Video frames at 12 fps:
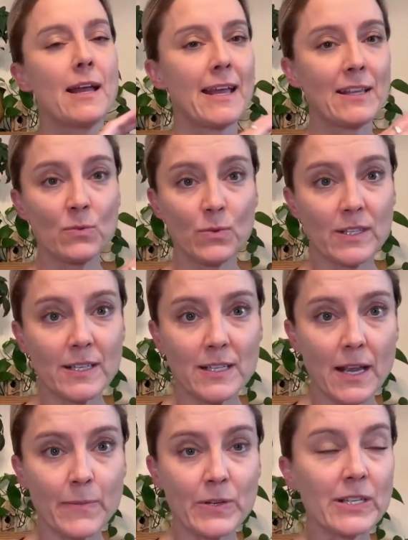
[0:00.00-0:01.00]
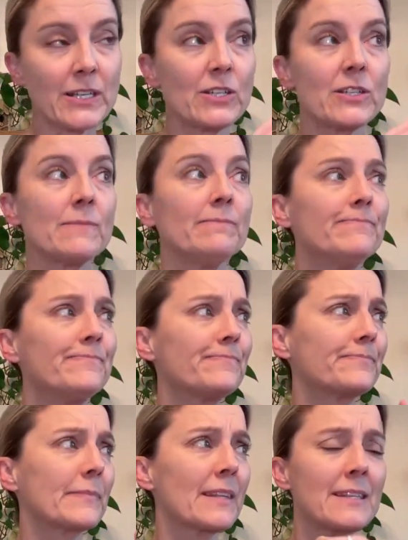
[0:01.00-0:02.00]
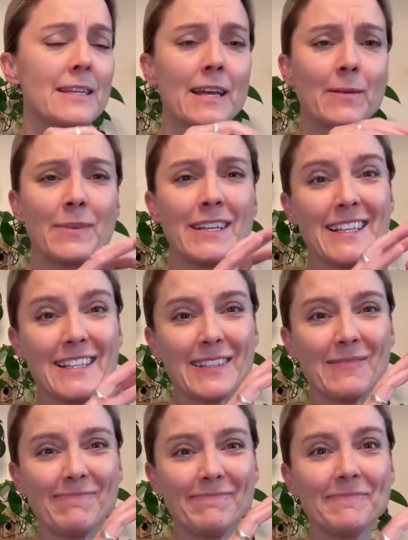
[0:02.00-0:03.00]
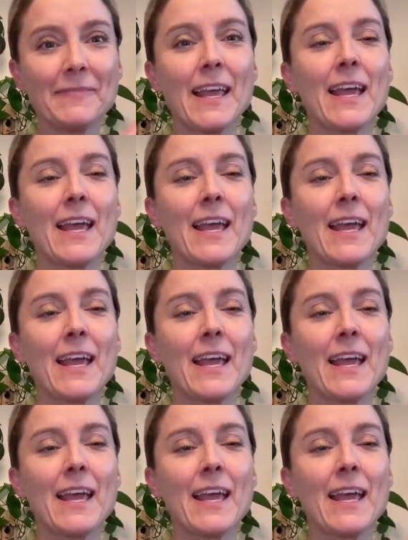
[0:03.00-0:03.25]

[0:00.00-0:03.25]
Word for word: as does hypertension, diabetes. Hmm.